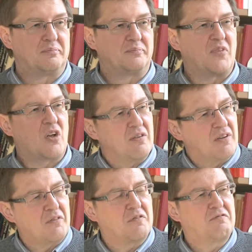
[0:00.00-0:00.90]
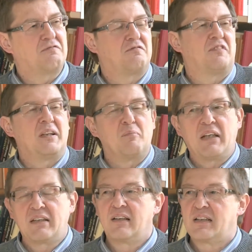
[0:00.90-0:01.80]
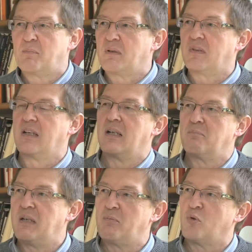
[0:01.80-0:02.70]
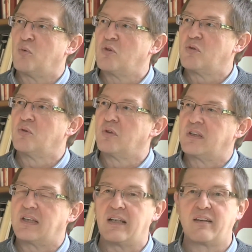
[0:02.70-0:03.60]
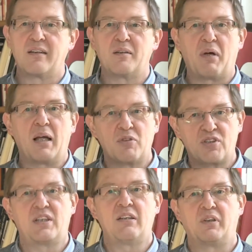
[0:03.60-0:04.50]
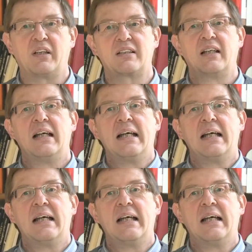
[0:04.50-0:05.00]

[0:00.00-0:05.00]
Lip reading: not fundamentalists, but people who want to take the Bible serious,